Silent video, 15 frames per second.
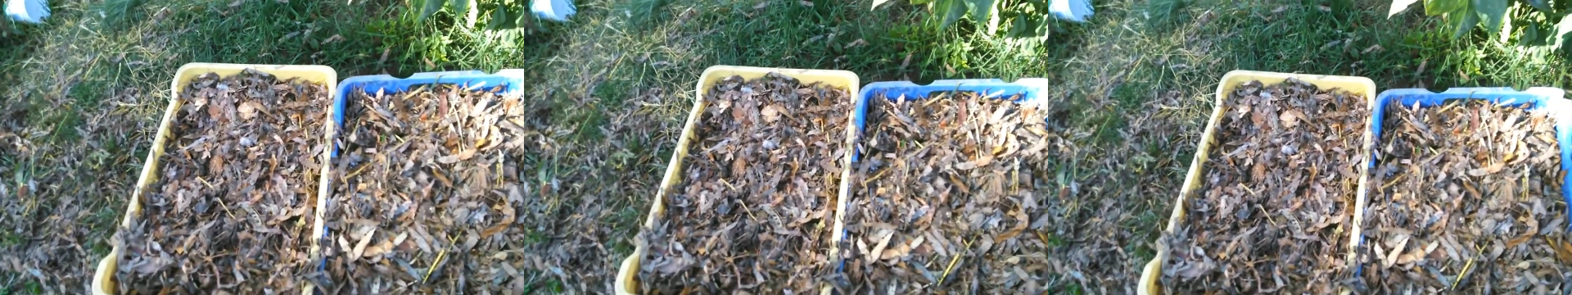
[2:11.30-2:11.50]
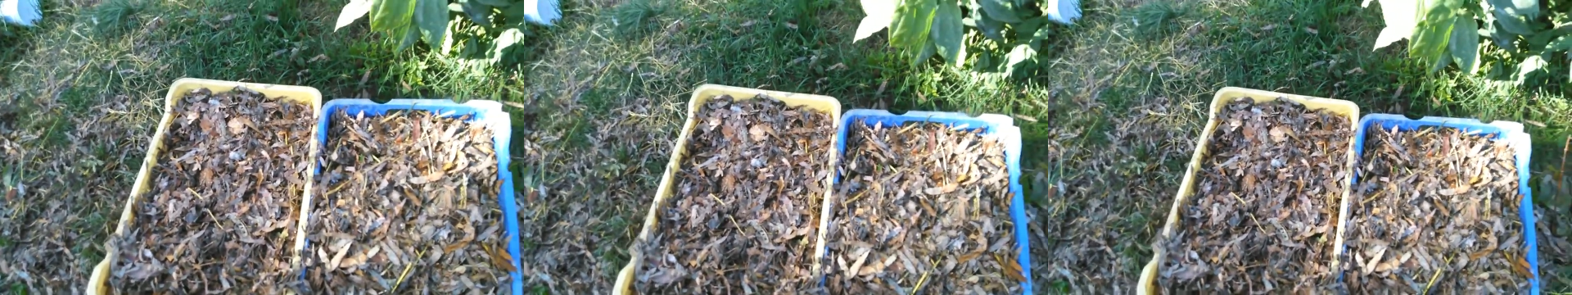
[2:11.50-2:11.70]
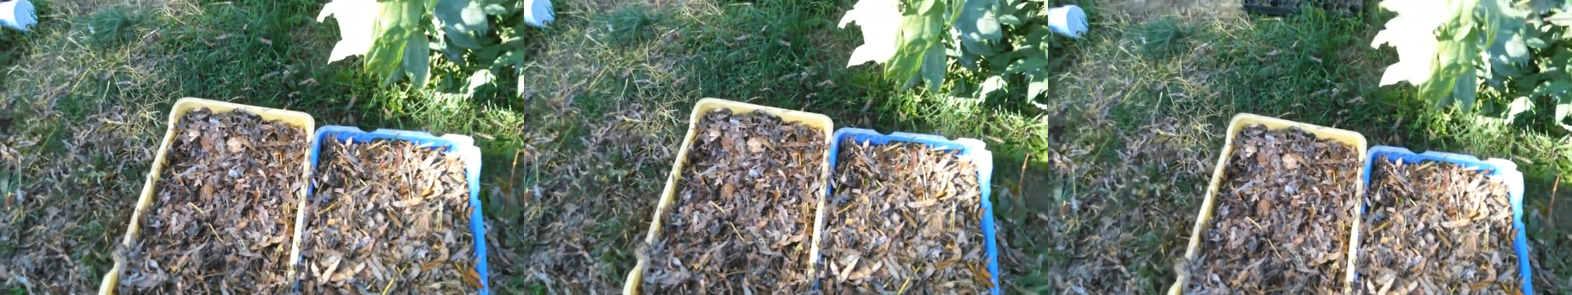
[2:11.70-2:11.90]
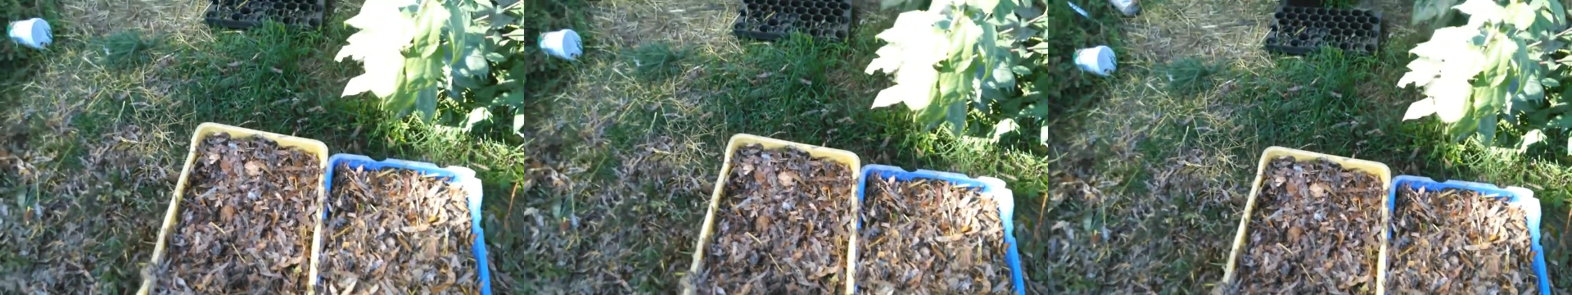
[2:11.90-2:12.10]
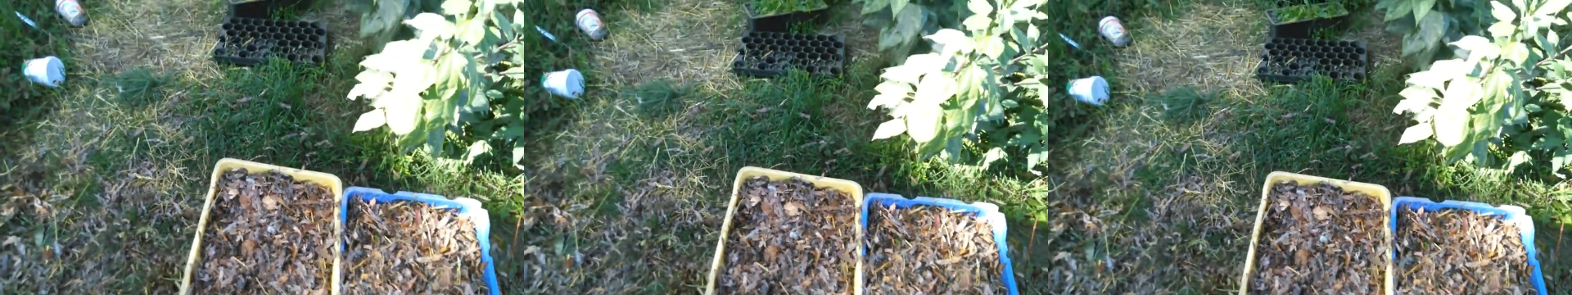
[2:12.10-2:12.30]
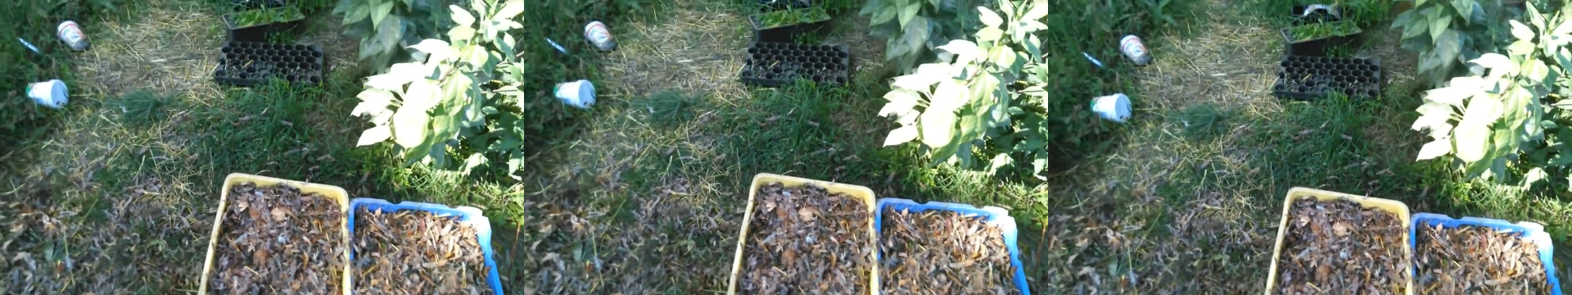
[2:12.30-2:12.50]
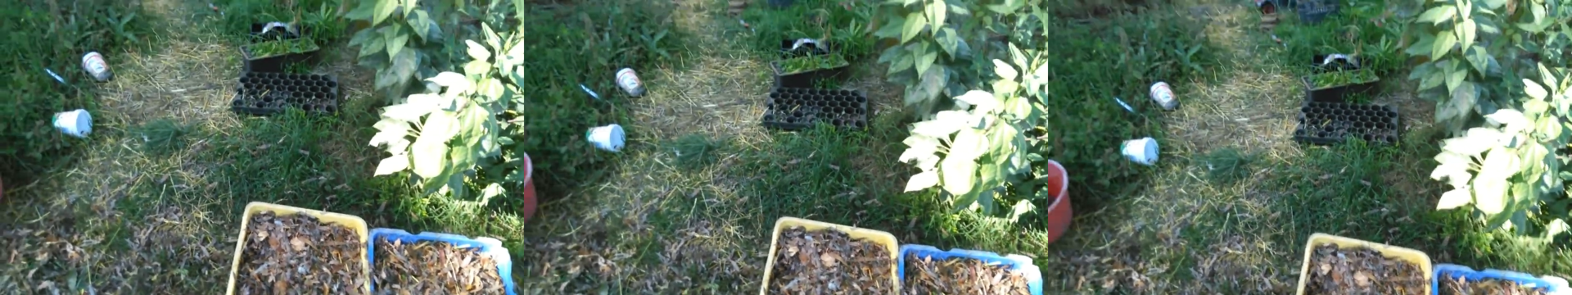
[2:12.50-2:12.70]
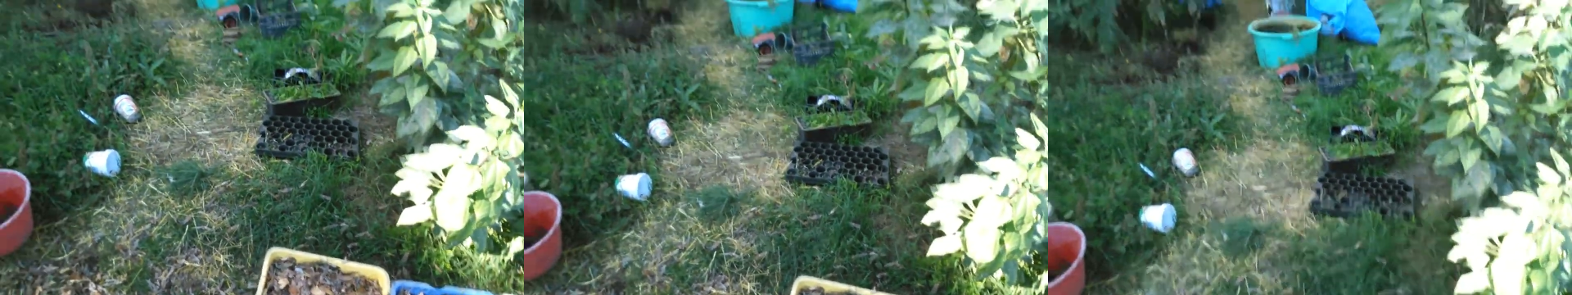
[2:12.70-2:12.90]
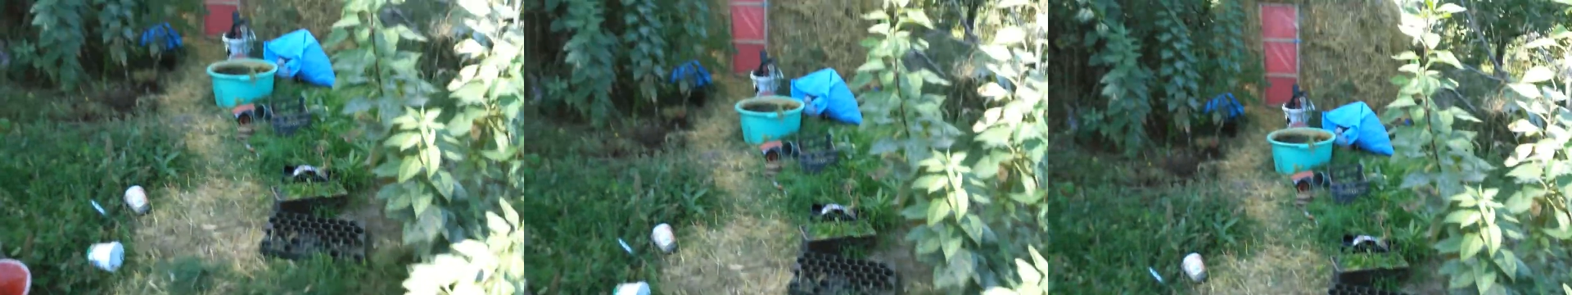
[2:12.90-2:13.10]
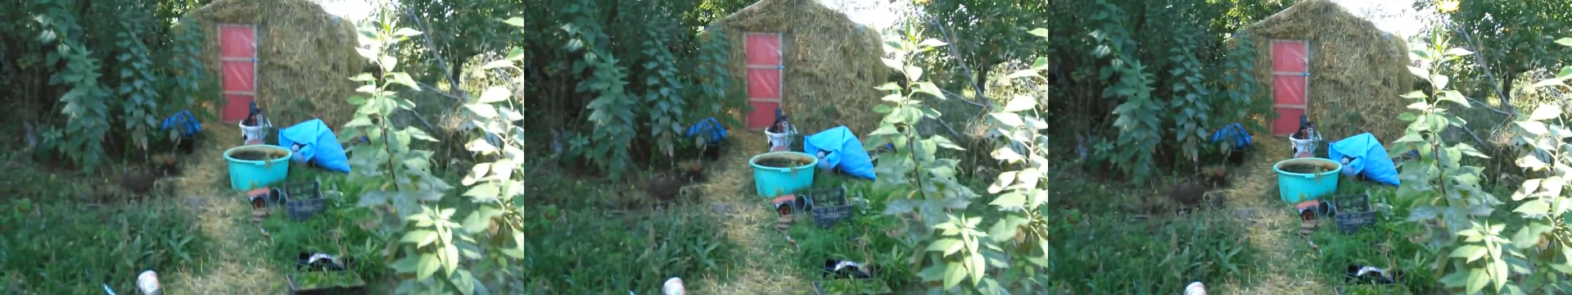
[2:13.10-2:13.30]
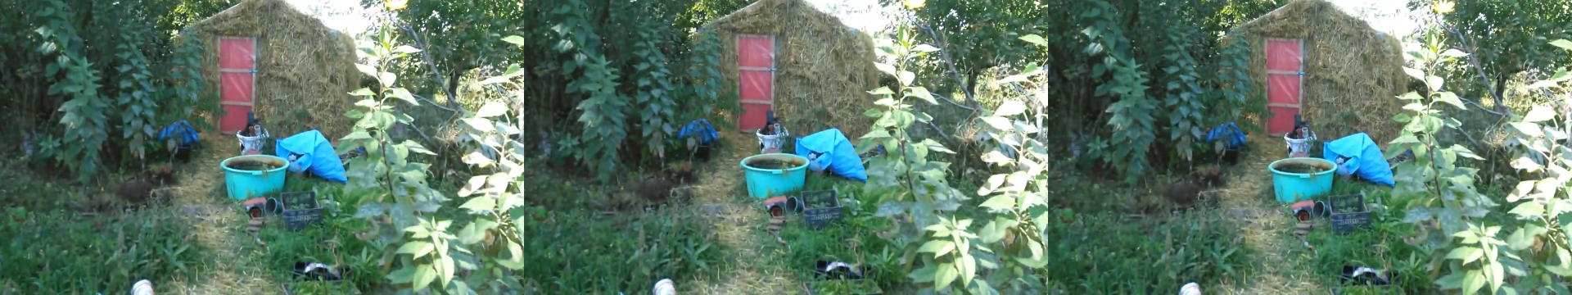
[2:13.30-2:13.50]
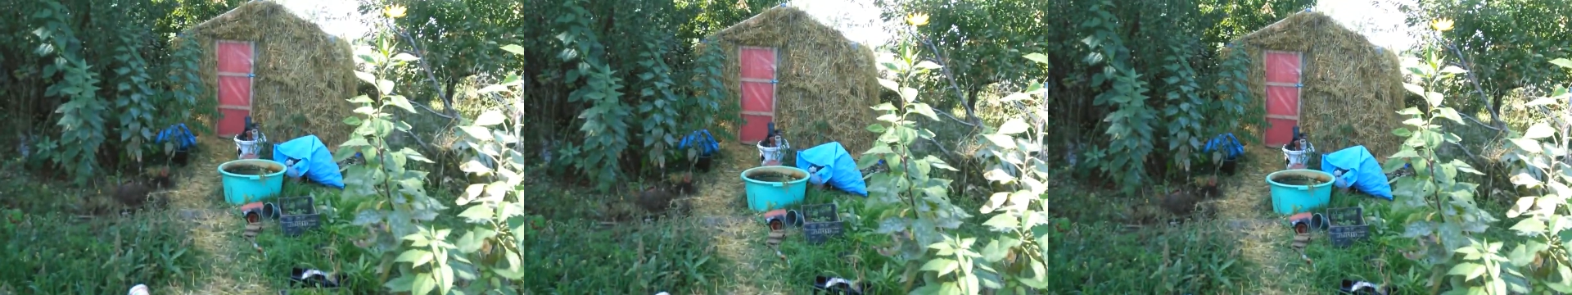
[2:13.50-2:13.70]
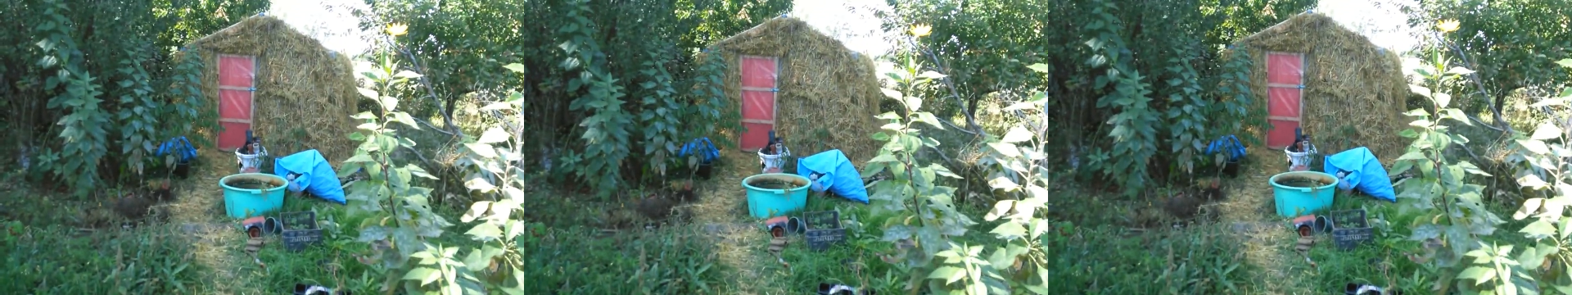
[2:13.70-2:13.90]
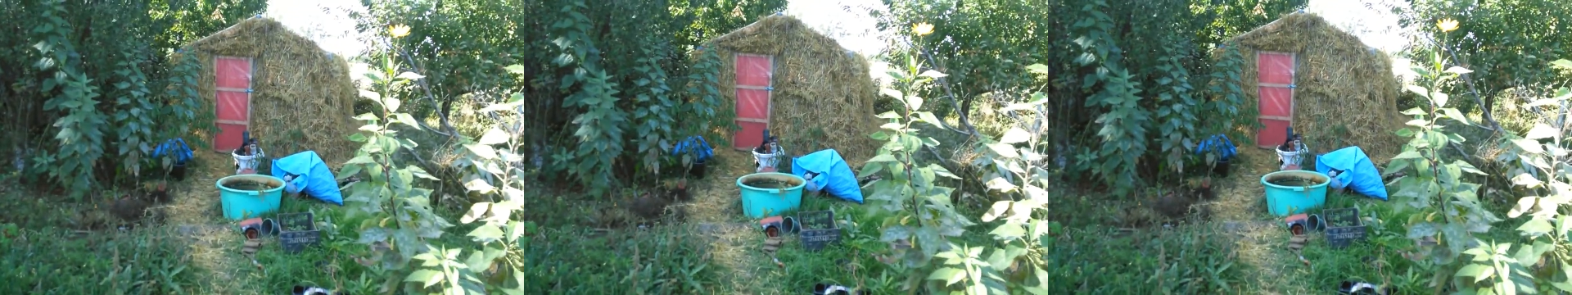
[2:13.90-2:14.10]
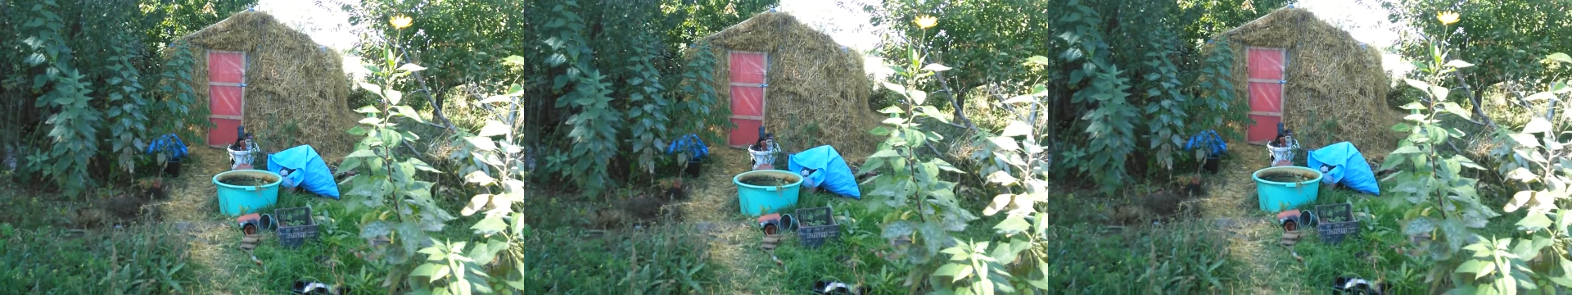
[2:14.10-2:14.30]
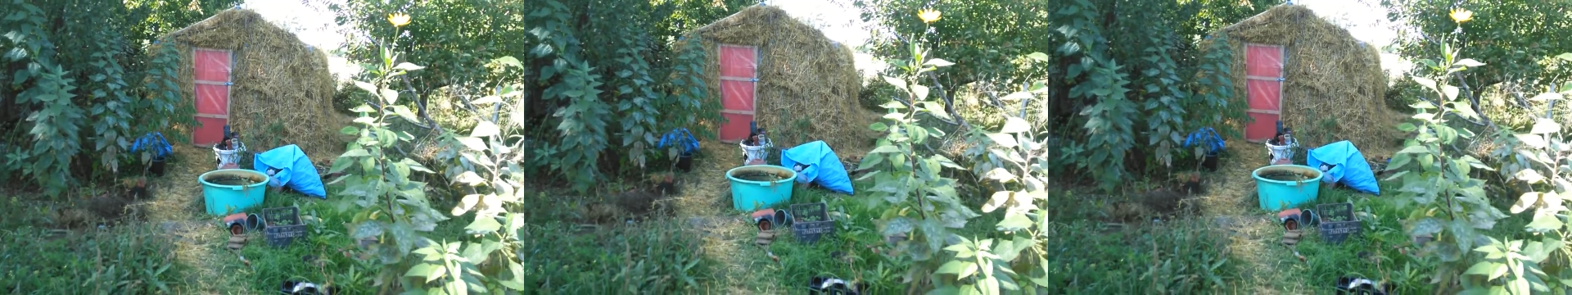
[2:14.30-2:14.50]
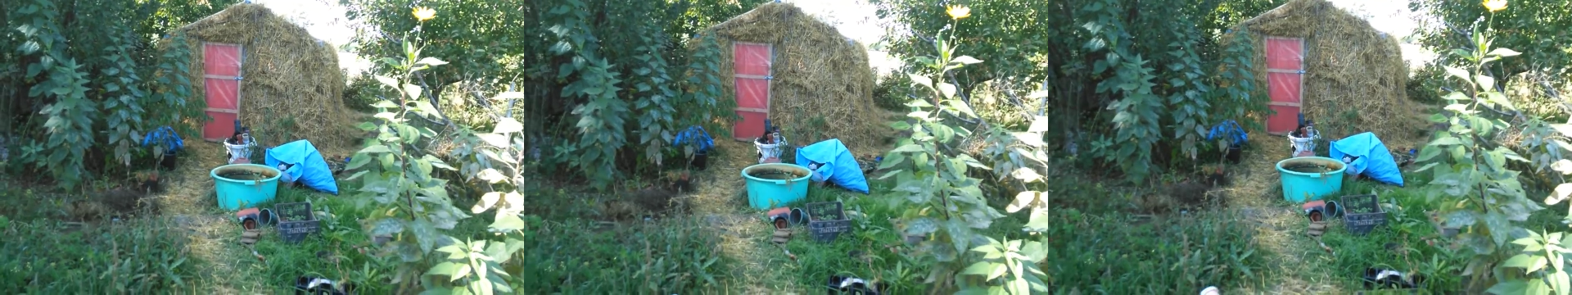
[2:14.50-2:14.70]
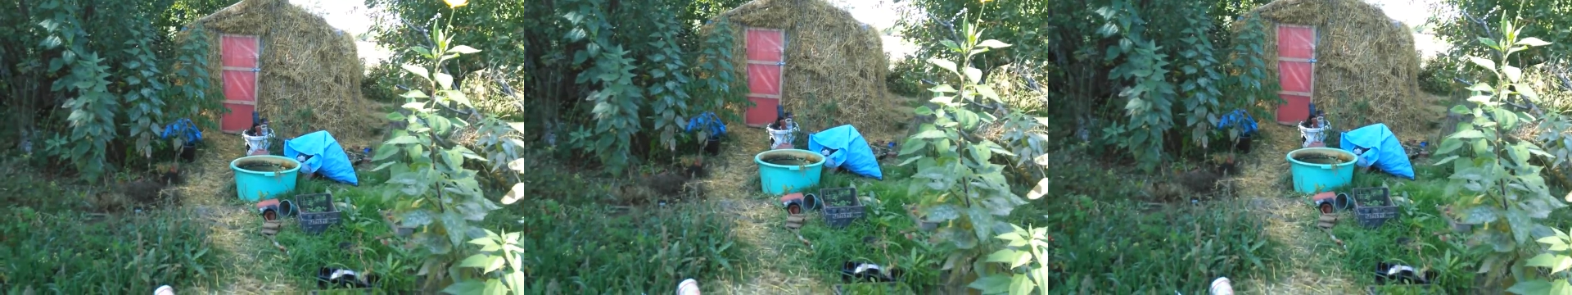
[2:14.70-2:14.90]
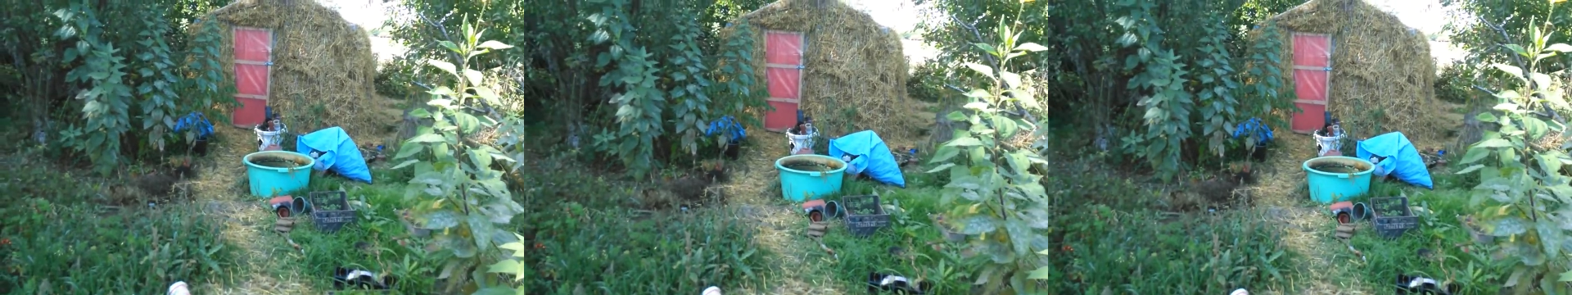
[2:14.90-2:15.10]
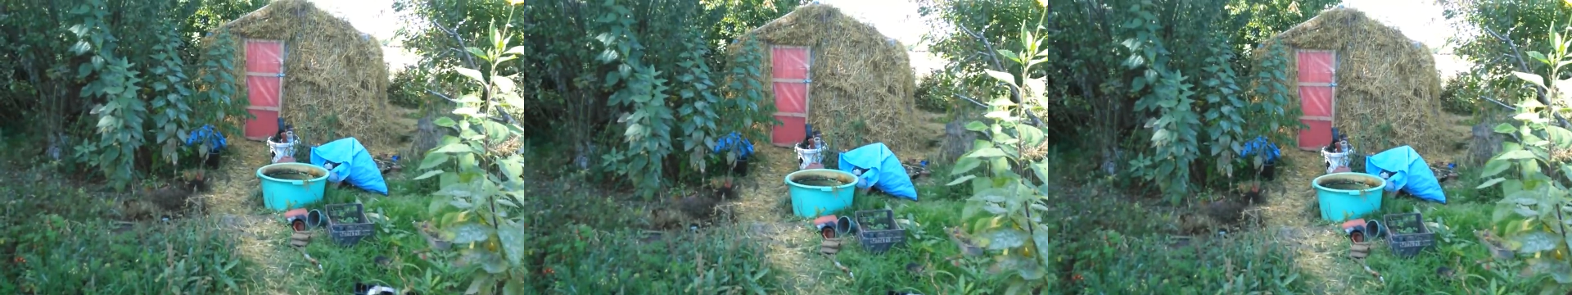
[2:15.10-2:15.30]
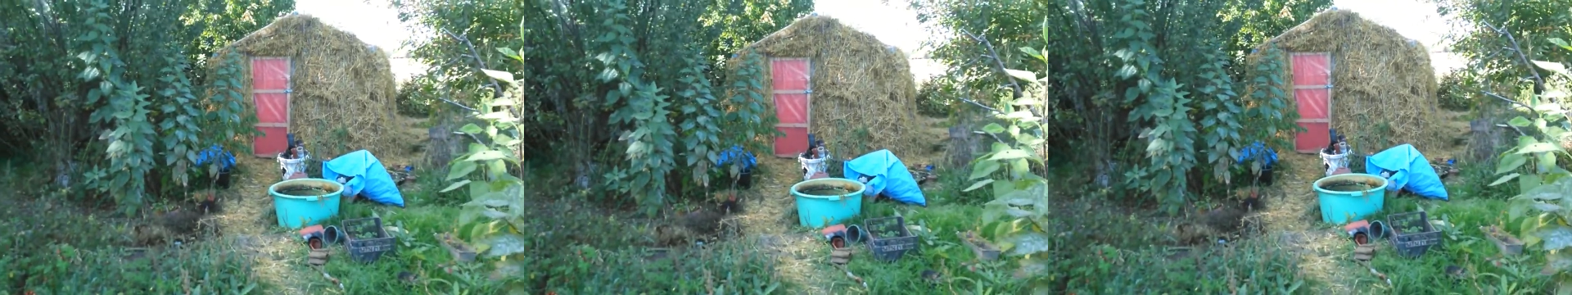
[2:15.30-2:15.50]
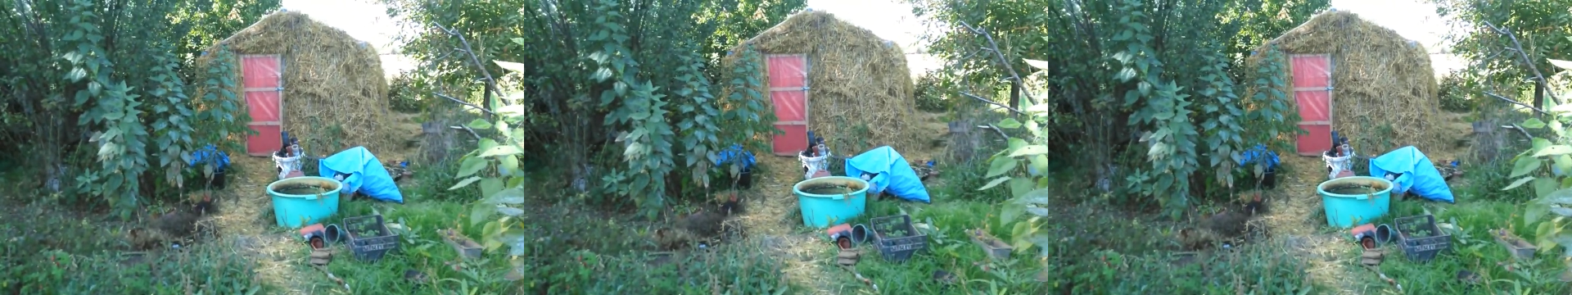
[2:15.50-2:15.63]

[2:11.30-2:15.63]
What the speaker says: No face is visible, so there are no lips to read.